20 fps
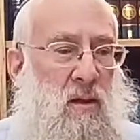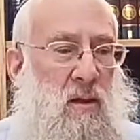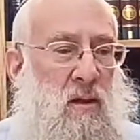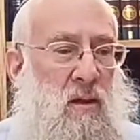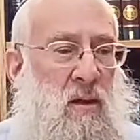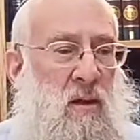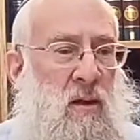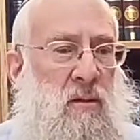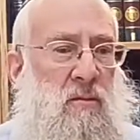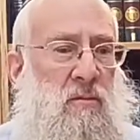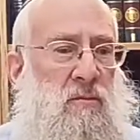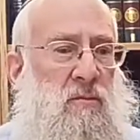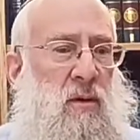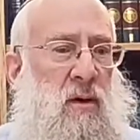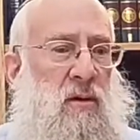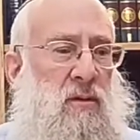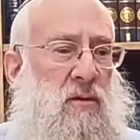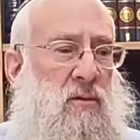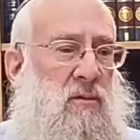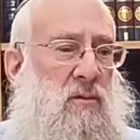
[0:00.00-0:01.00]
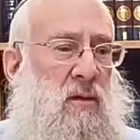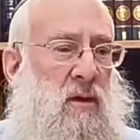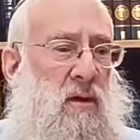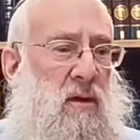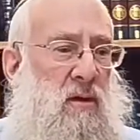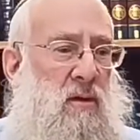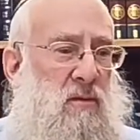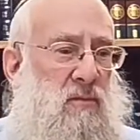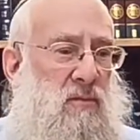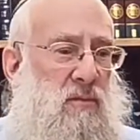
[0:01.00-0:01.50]
Can I borrow your
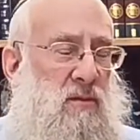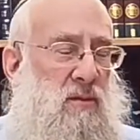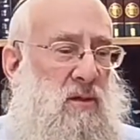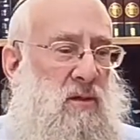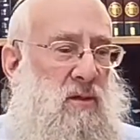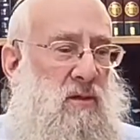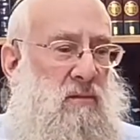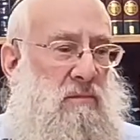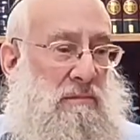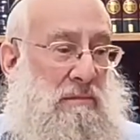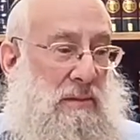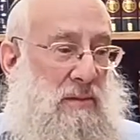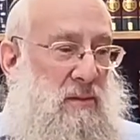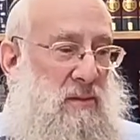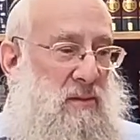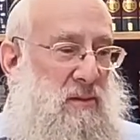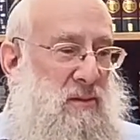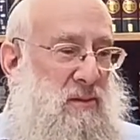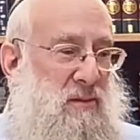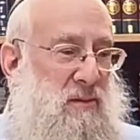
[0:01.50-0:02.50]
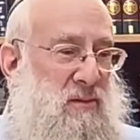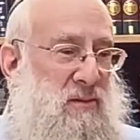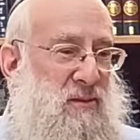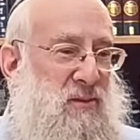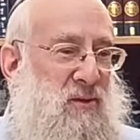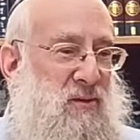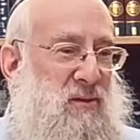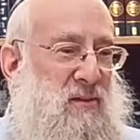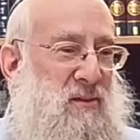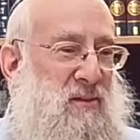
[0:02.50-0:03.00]
Tanakh for a second?
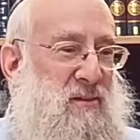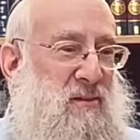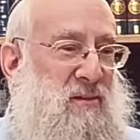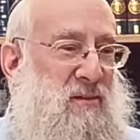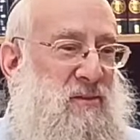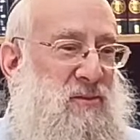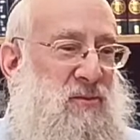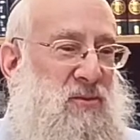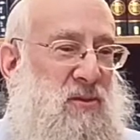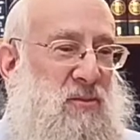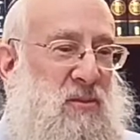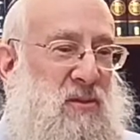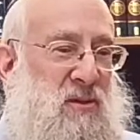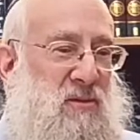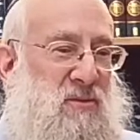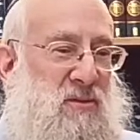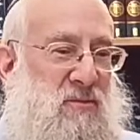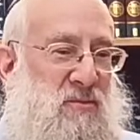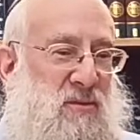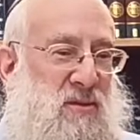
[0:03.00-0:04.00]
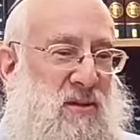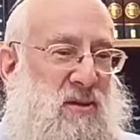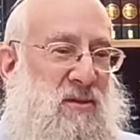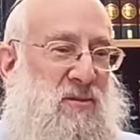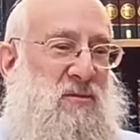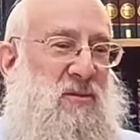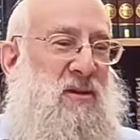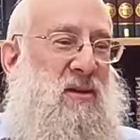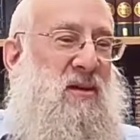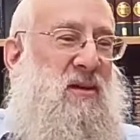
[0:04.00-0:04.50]
Sorry, you're in the middle of something else,
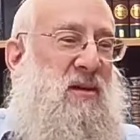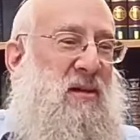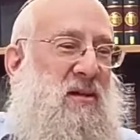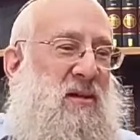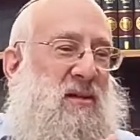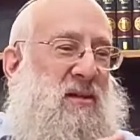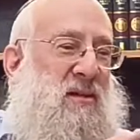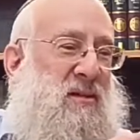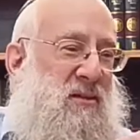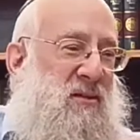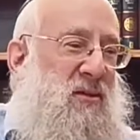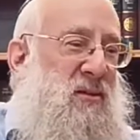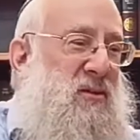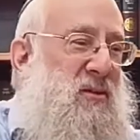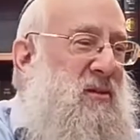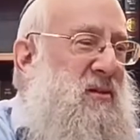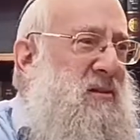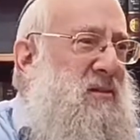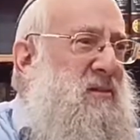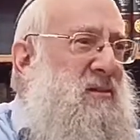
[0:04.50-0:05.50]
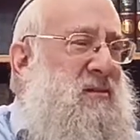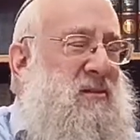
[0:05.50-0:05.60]
but sorry.